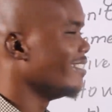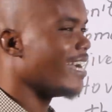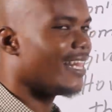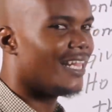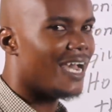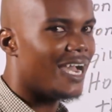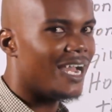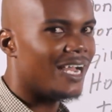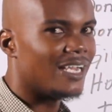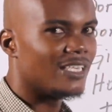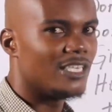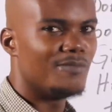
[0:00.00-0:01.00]
dollar.
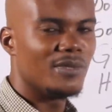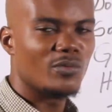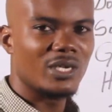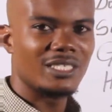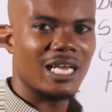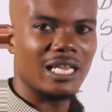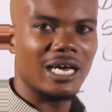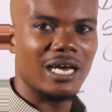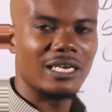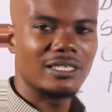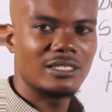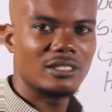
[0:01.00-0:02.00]
Give me one
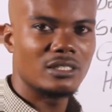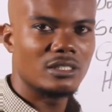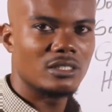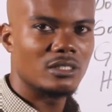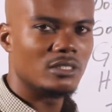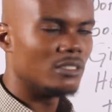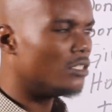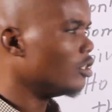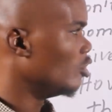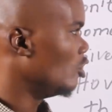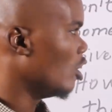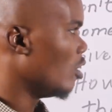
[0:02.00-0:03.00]
dollar.
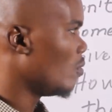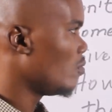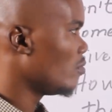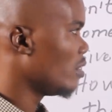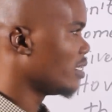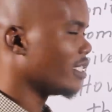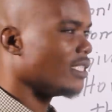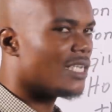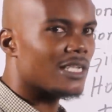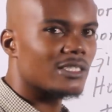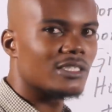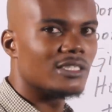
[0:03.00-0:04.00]
No, it's
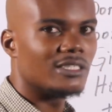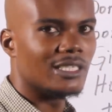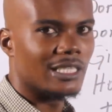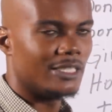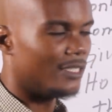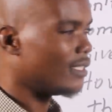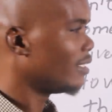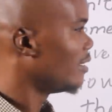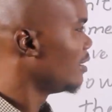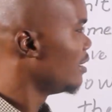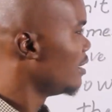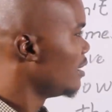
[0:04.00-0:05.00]
not dollar.
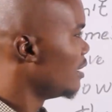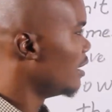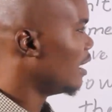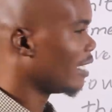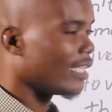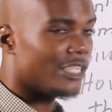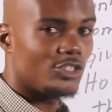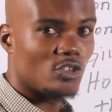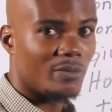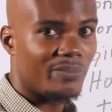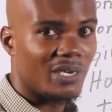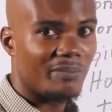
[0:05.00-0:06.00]
Anglais,
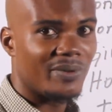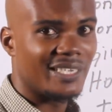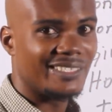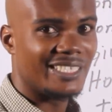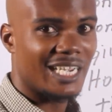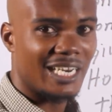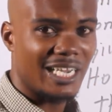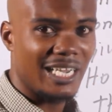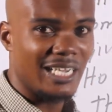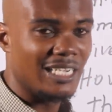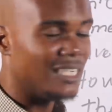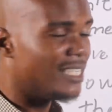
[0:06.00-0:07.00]
tu en plan pas dollar.